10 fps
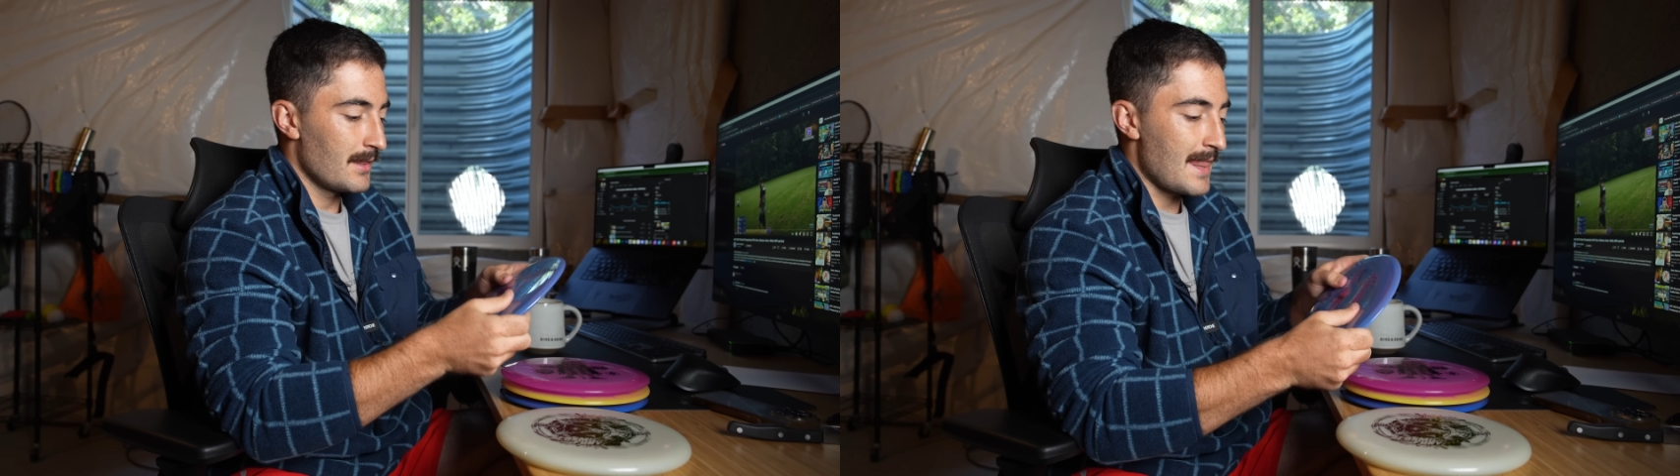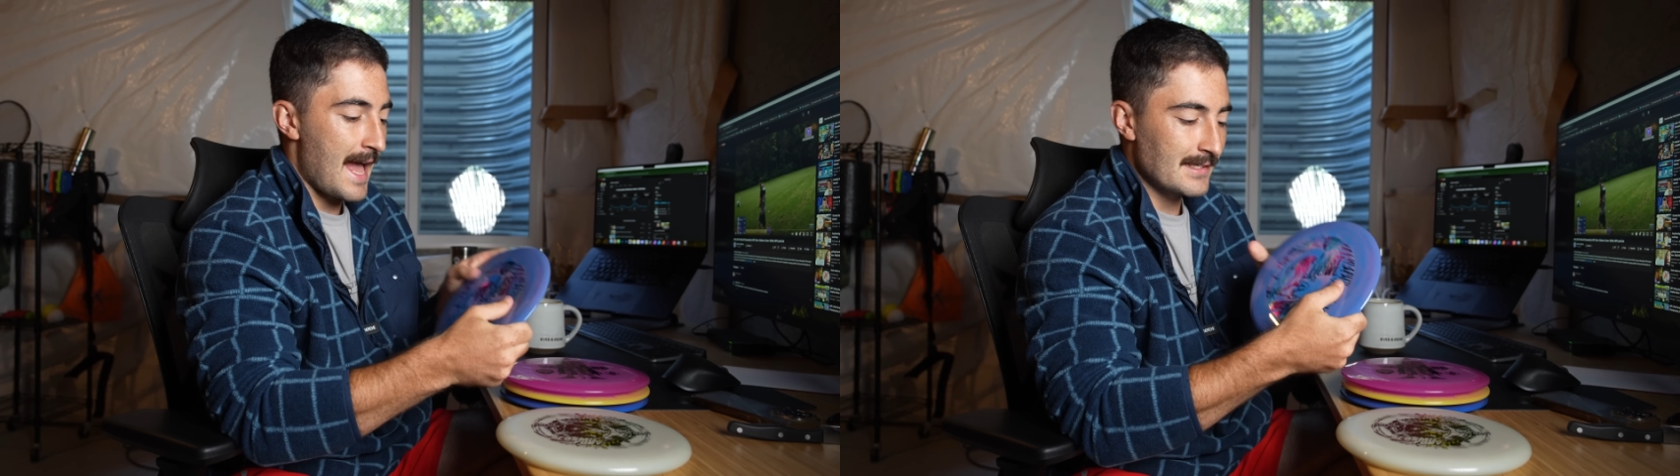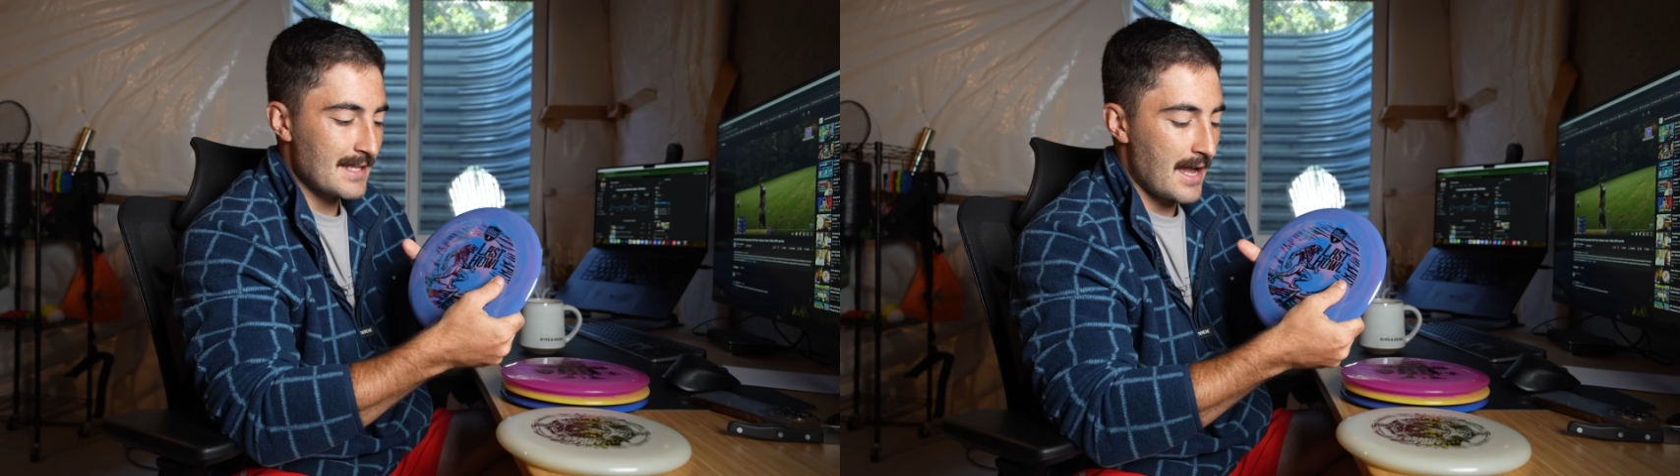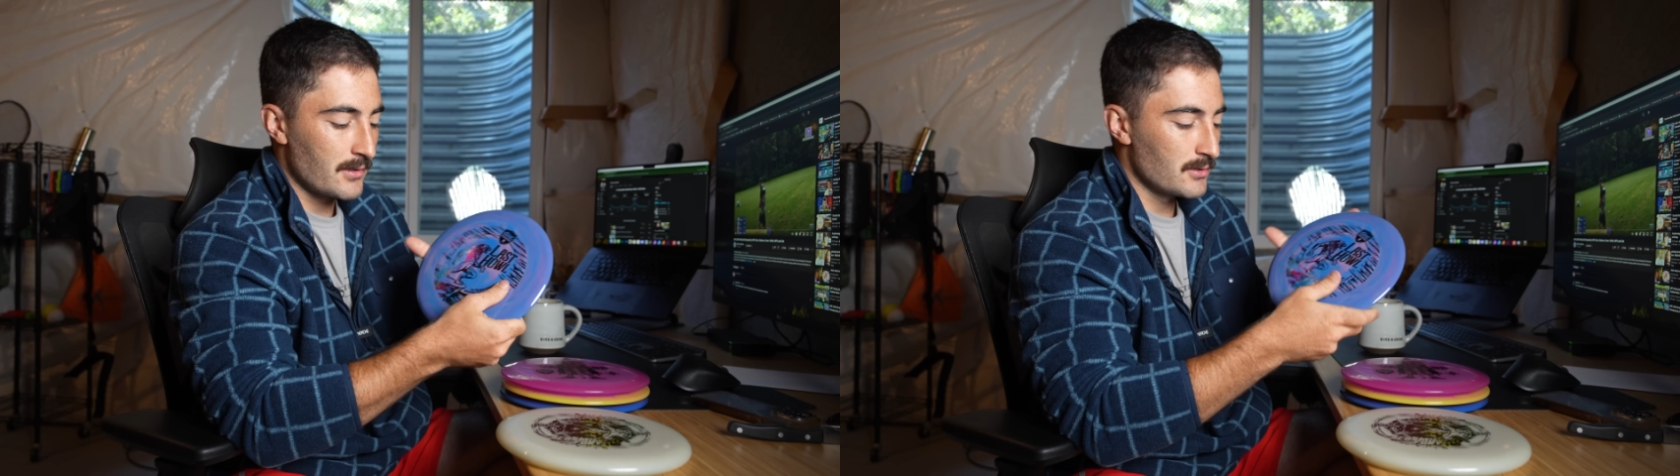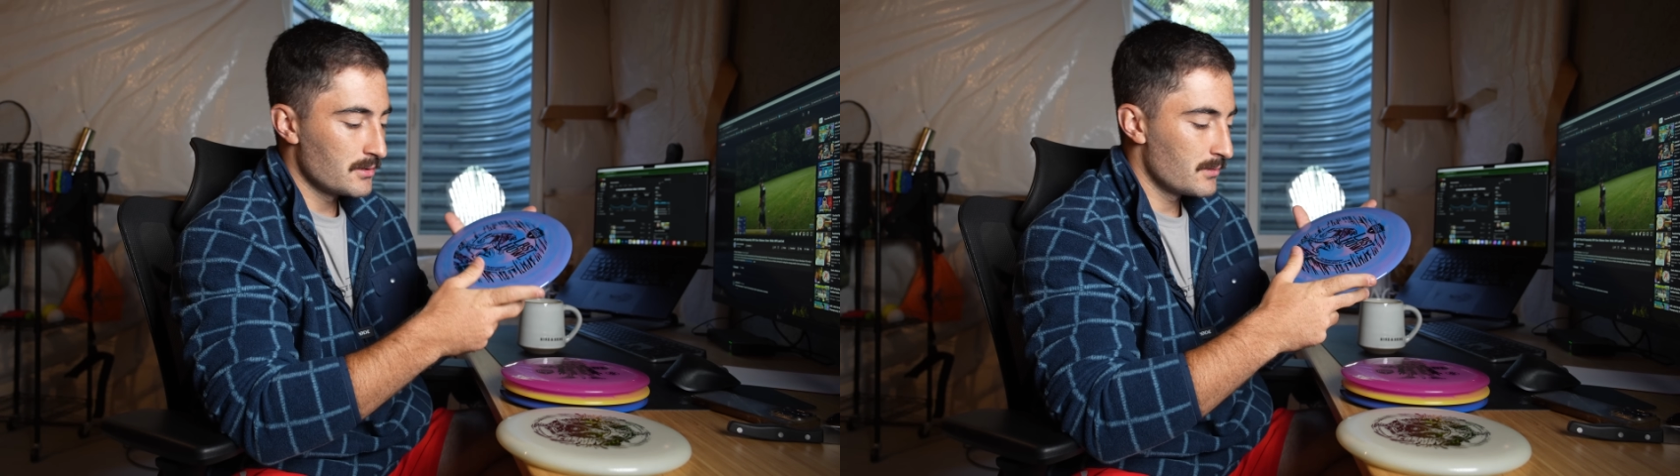Last
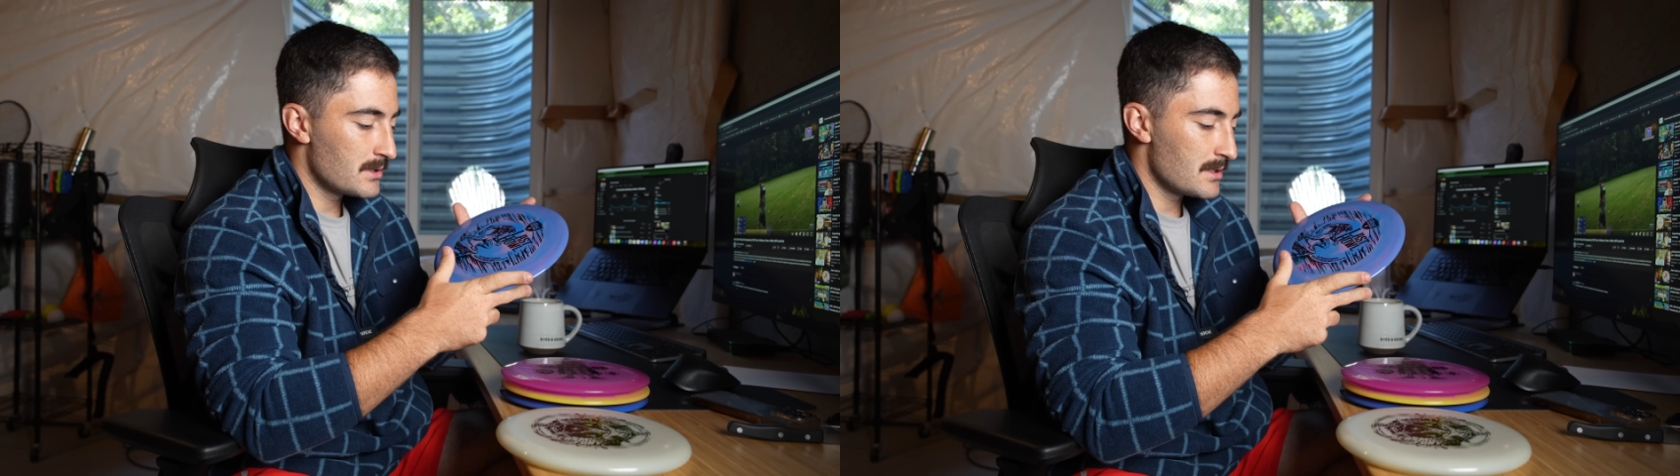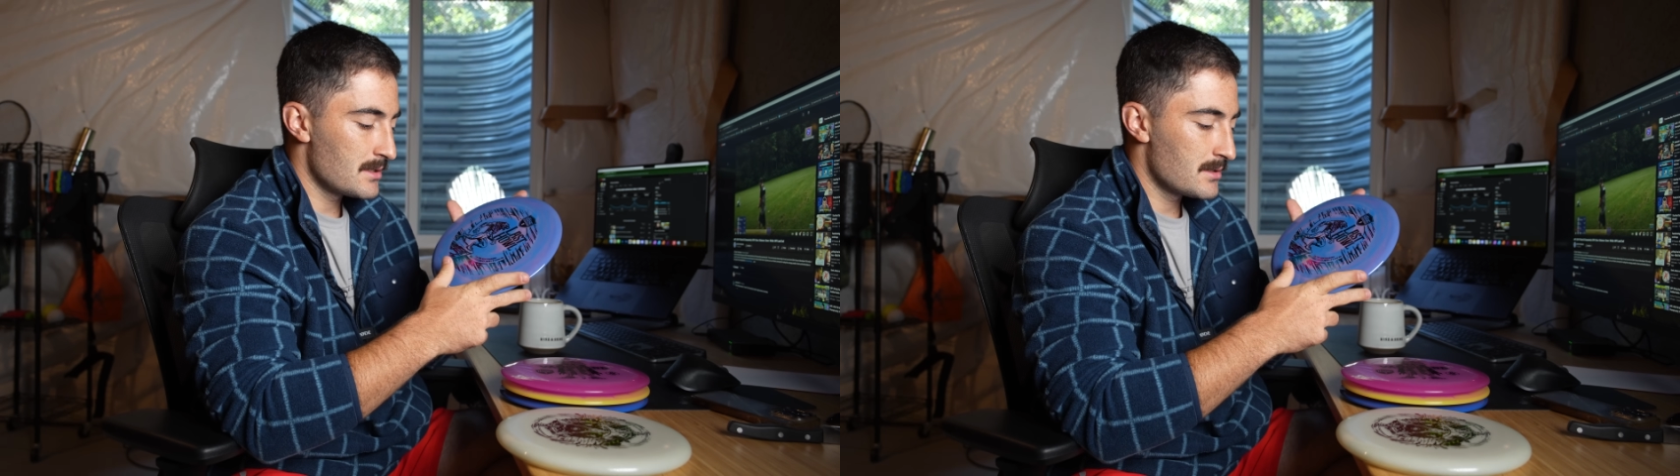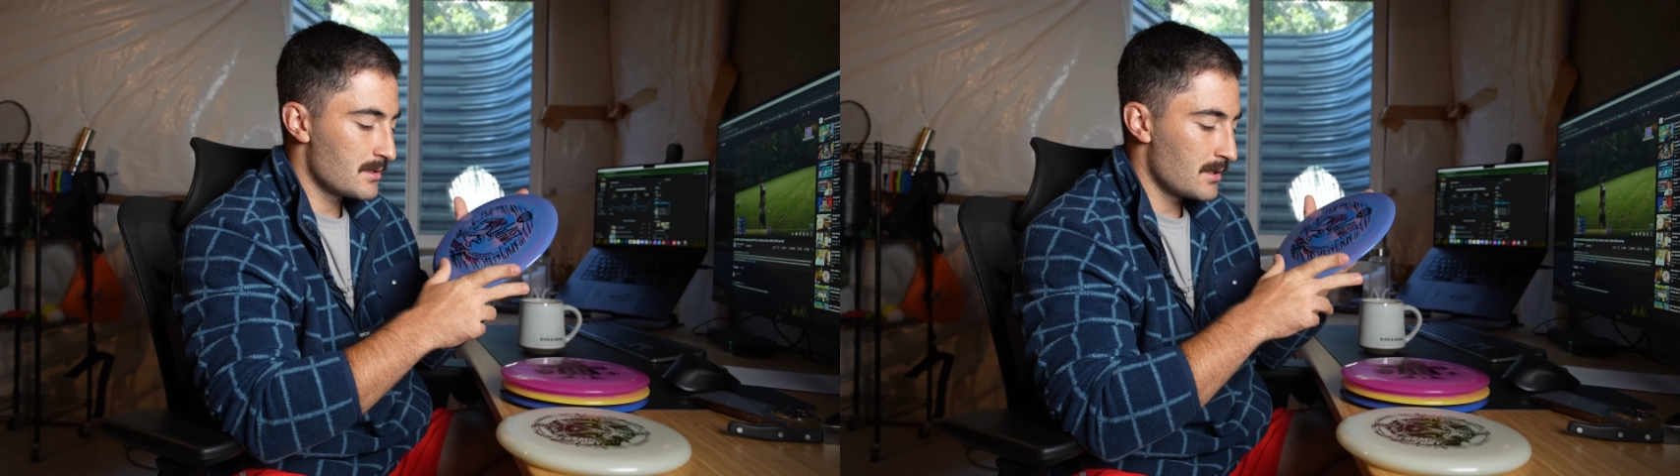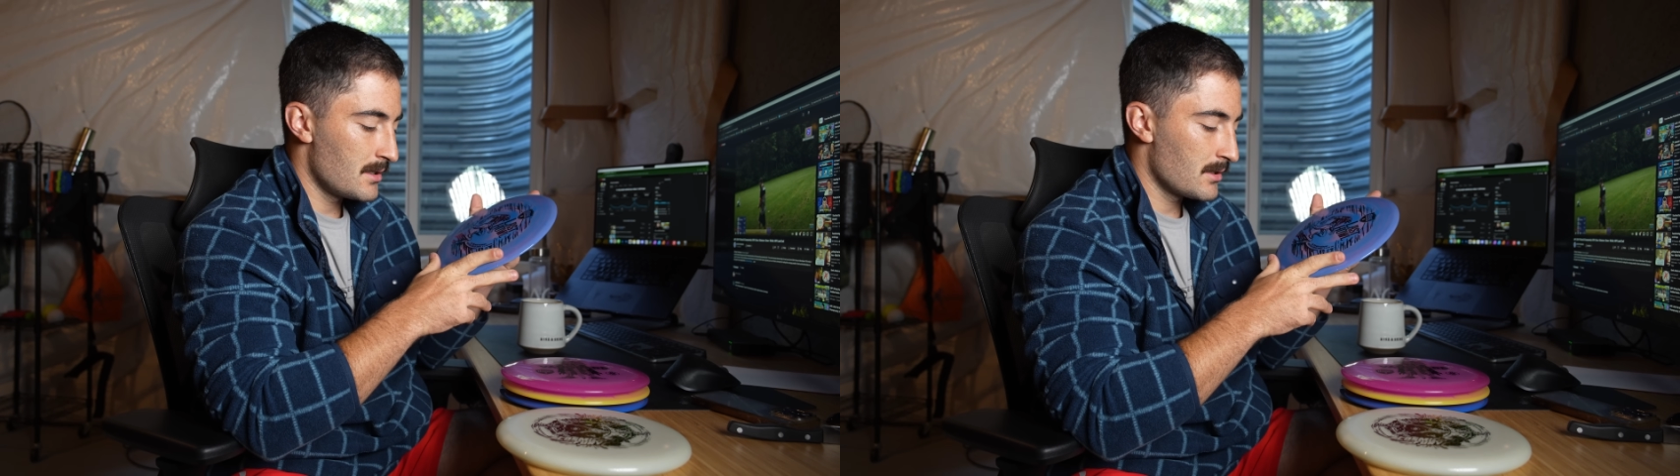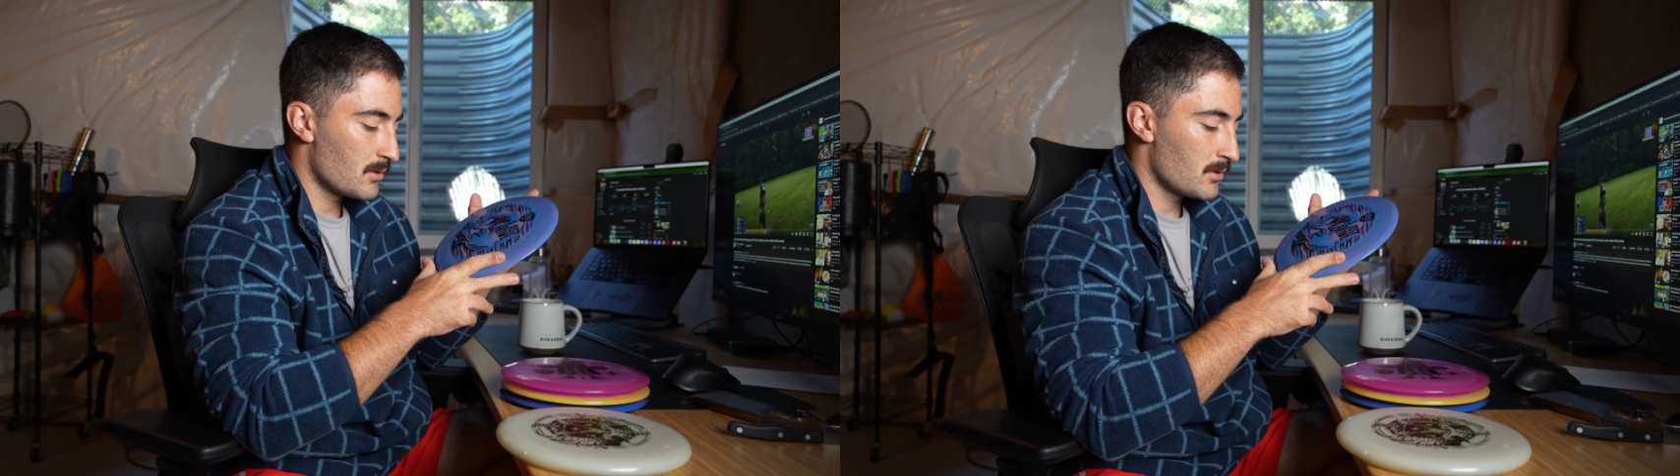Howl, which is the